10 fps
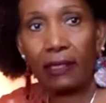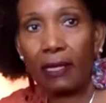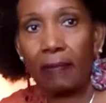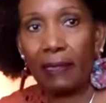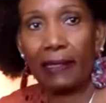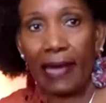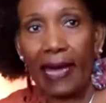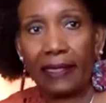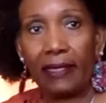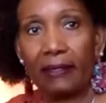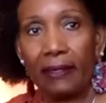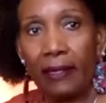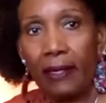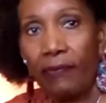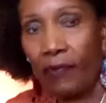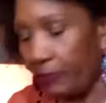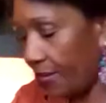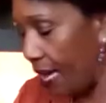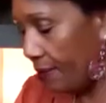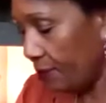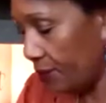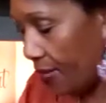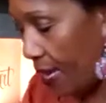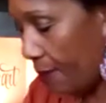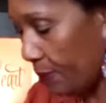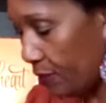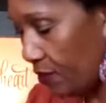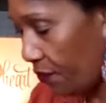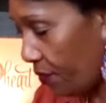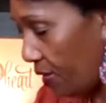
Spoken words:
give me lighting from time to time in different